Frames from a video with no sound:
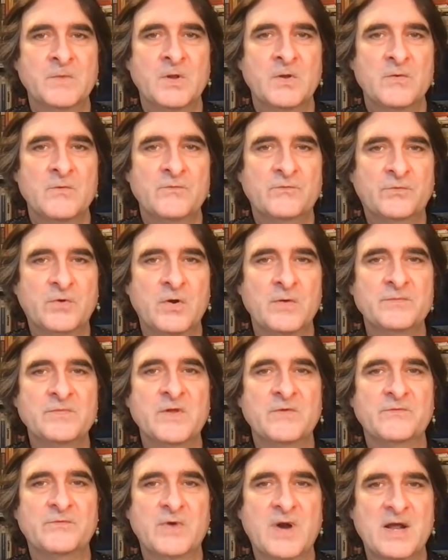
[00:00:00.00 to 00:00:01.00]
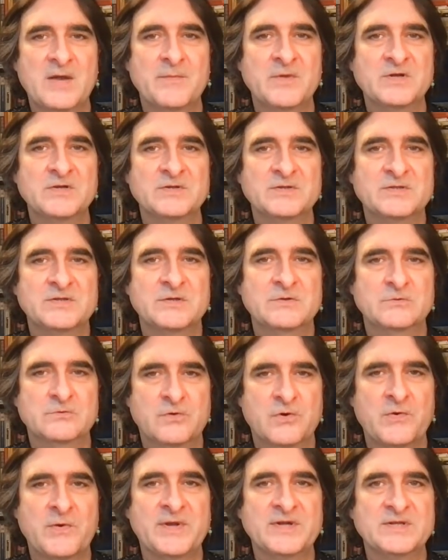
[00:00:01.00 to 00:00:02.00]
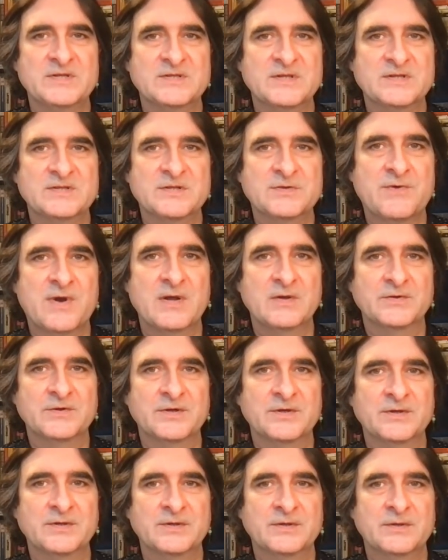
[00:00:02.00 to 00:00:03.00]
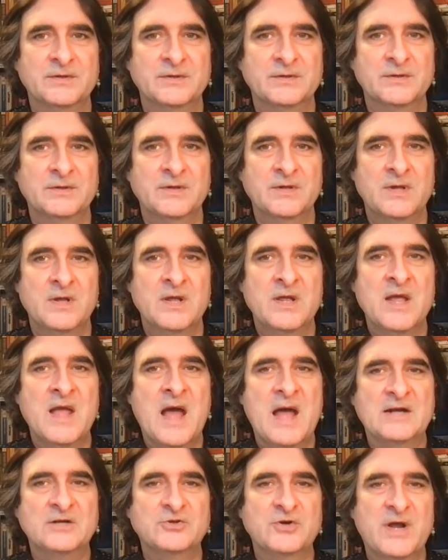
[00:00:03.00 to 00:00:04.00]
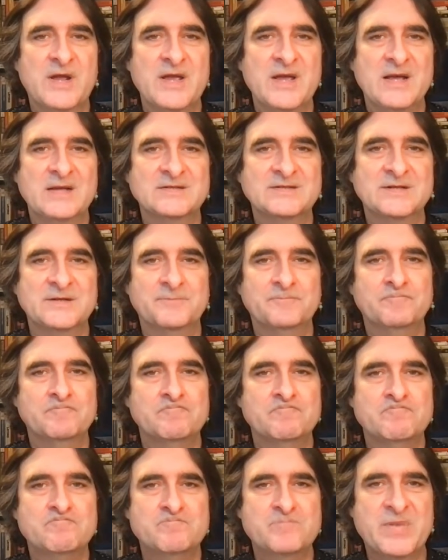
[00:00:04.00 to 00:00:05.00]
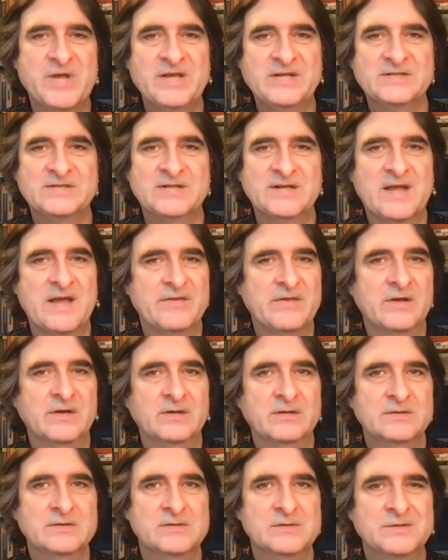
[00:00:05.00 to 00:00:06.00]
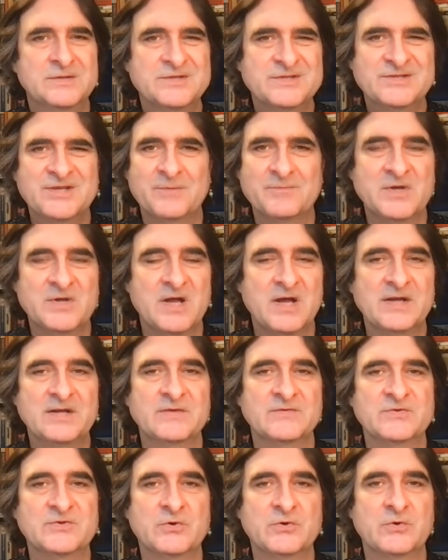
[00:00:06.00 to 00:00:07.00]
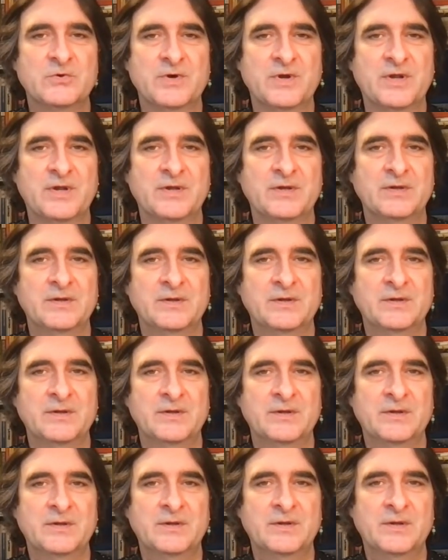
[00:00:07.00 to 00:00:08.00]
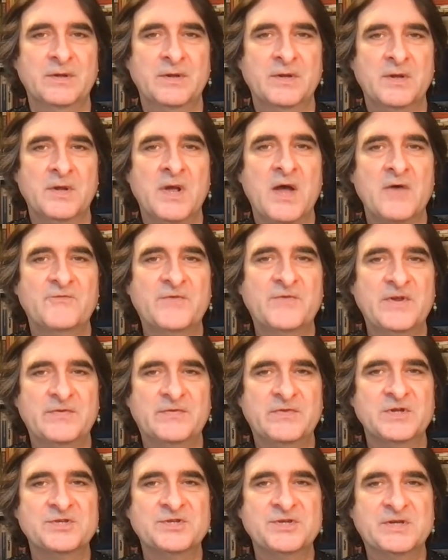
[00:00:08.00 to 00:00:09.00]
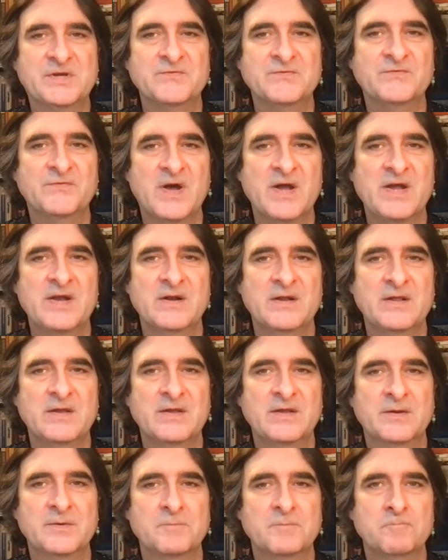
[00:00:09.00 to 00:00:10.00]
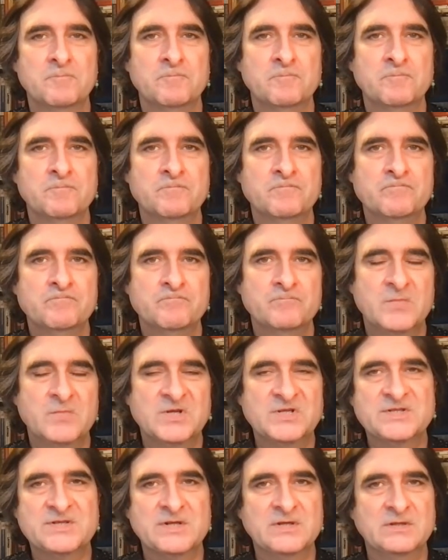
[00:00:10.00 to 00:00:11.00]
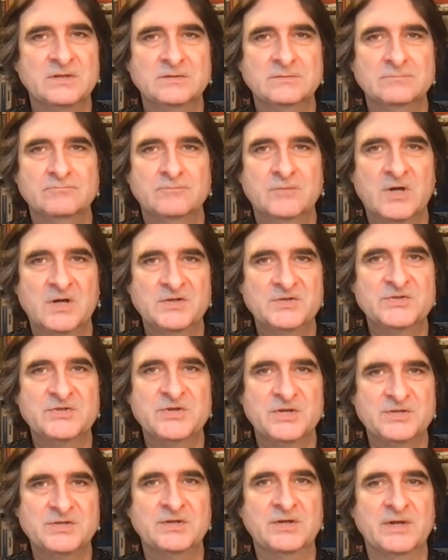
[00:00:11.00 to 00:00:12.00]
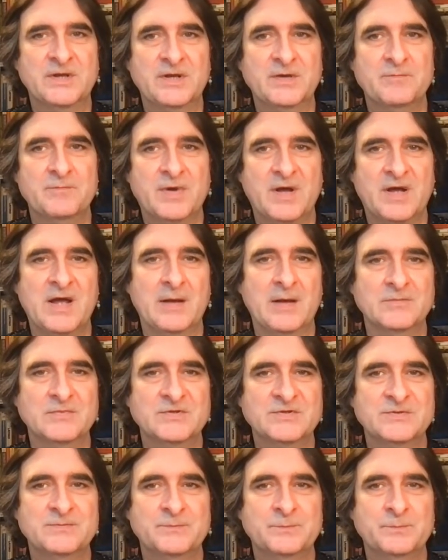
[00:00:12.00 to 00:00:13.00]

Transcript: From the fragments and ruins that surround her, Andrea has to piece together some kind of story. A feat that she can finally, but still uncertainly perhaps,